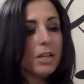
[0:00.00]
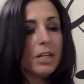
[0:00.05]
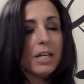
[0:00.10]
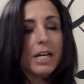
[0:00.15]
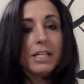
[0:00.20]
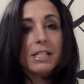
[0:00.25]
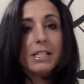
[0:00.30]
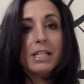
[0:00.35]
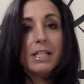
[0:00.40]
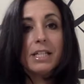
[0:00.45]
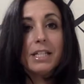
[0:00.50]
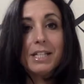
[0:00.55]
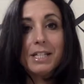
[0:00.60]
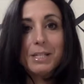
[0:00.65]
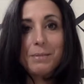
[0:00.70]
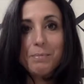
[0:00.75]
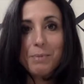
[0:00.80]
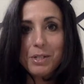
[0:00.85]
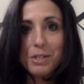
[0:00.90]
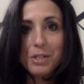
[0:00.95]
The next thing that
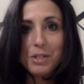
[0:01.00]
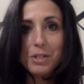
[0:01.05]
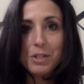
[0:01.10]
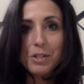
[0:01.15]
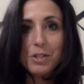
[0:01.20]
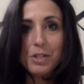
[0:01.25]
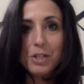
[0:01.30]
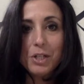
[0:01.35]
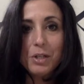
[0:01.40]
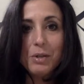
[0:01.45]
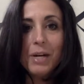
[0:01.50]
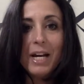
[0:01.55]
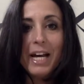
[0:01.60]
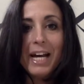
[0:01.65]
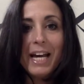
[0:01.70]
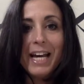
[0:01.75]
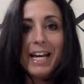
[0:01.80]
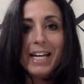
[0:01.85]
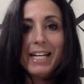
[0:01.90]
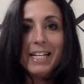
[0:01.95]
these muscles do
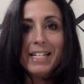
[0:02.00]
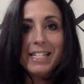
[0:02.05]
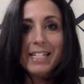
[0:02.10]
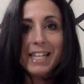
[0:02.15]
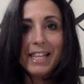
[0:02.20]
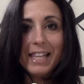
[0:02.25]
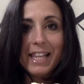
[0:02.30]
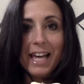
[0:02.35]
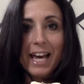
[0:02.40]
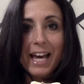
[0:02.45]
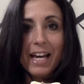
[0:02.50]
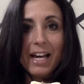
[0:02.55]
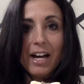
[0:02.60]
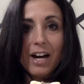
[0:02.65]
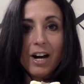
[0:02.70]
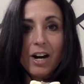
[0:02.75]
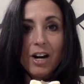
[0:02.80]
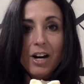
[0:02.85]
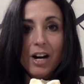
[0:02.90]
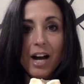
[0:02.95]
is they
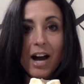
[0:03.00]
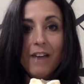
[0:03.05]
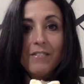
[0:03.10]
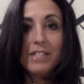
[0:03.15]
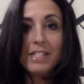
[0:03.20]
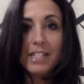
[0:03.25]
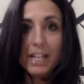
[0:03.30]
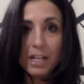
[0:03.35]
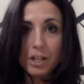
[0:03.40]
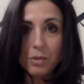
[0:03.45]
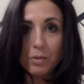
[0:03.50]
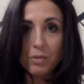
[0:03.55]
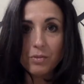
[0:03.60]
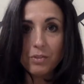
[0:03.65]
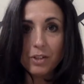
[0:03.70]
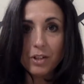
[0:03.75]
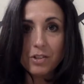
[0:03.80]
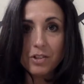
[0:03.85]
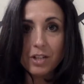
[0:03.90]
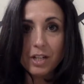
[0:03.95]
have a sexual
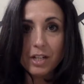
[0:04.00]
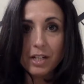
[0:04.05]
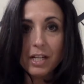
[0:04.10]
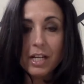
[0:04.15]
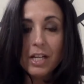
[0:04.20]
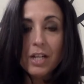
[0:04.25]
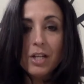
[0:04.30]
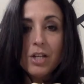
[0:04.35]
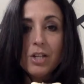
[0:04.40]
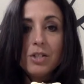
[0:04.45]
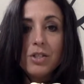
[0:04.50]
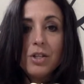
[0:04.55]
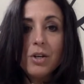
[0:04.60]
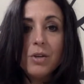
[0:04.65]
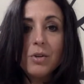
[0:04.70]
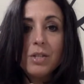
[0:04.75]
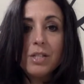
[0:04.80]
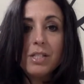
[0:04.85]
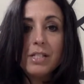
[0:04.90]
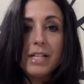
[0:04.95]
function.
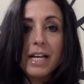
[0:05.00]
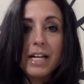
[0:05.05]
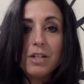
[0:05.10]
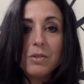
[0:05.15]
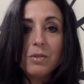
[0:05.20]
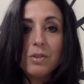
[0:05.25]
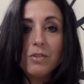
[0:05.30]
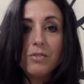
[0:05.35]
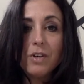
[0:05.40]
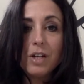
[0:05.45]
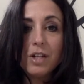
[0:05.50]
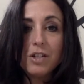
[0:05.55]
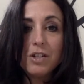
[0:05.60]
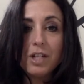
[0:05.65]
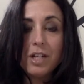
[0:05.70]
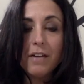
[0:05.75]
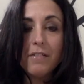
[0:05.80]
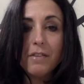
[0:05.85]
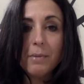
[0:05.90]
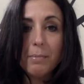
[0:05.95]
So the sexual
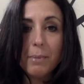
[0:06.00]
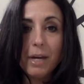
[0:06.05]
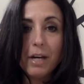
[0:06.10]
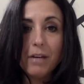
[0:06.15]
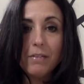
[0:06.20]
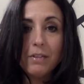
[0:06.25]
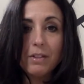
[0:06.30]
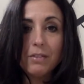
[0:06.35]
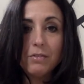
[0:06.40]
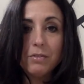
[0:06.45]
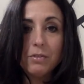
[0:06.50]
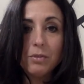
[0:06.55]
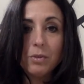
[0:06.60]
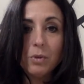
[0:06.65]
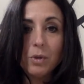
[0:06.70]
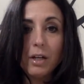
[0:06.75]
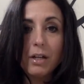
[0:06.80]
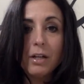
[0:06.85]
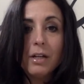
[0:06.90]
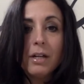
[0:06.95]
function of the pelvic
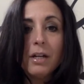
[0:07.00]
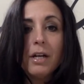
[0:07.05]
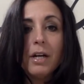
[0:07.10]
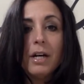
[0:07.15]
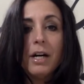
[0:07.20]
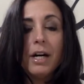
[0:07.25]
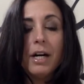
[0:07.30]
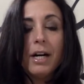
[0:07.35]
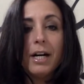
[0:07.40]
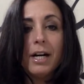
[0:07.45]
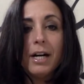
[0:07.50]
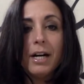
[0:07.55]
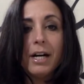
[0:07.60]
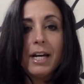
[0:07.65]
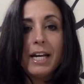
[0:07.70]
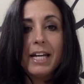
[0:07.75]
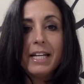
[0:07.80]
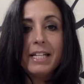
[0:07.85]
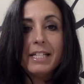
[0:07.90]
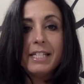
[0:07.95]
floor
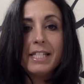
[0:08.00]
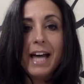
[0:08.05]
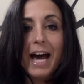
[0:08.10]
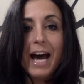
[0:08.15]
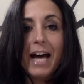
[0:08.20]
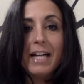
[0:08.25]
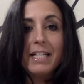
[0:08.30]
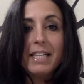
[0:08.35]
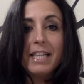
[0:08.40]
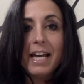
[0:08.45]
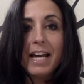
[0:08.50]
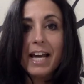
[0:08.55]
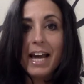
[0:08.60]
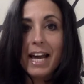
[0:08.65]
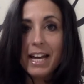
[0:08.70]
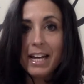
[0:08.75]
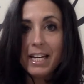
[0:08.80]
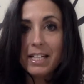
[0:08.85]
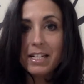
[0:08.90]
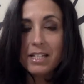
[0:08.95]
is that they
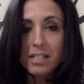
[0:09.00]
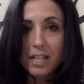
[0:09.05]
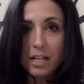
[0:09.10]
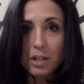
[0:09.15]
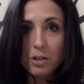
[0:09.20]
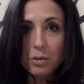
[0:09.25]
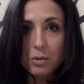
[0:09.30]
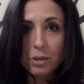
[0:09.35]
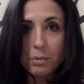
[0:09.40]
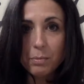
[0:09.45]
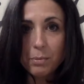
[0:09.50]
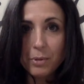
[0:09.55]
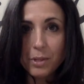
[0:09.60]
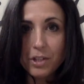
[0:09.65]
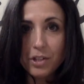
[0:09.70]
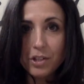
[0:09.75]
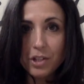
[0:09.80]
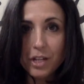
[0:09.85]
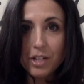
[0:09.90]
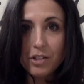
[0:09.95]
aid in sexual
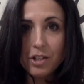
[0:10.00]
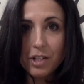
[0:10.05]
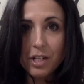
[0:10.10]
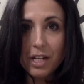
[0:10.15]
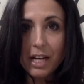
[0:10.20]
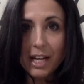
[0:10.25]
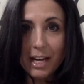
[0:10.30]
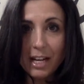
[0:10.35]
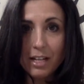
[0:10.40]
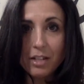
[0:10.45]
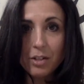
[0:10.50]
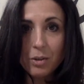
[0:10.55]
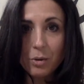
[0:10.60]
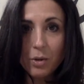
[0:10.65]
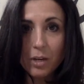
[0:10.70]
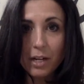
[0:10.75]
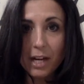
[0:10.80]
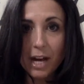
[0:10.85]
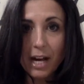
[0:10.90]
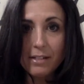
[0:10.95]
appreciation and
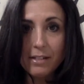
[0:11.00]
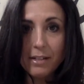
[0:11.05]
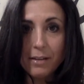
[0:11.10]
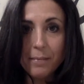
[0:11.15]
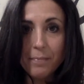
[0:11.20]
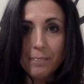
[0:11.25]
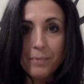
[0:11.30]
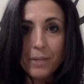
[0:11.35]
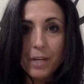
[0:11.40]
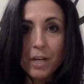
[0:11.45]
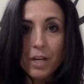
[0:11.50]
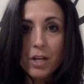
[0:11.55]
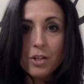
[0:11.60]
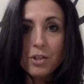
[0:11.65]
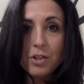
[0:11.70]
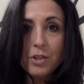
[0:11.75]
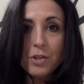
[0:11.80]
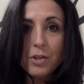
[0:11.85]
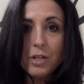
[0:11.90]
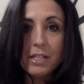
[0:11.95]
orgasm.
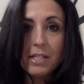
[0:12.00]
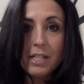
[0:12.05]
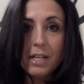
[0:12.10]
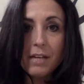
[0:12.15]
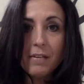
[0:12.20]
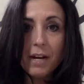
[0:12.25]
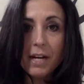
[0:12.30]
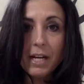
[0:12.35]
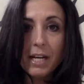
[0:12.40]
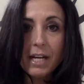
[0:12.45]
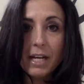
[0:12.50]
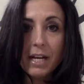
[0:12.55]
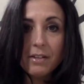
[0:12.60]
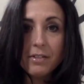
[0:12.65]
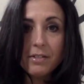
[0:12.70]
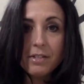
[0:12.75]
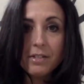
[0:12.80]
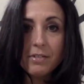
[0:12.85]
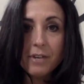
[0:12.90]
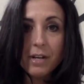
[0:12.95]
So you can see right here,
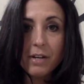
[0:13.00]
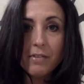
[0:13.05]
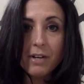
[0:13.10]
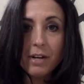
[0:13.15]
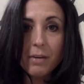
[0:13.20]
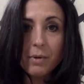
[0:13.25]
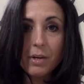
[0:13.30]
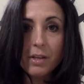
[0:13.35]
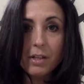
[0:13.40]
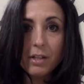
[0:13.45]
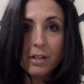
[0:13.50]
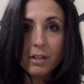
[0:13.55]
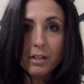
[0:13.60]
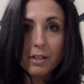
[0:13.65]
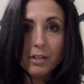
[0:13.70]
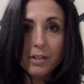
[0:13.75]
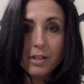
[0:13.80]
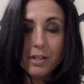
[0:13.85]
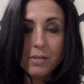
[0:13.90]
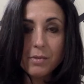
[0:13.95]
this is right around where the
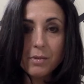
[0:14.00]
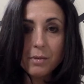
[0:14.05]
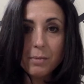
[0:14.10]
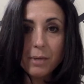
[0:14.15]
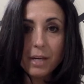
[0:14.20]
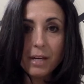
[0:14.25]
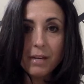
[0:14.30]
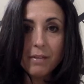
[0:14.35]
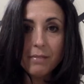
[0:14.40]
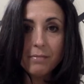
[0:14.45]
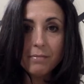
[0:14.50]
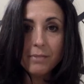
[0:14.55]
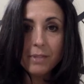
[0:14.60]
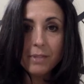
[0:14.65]
clitoris would be.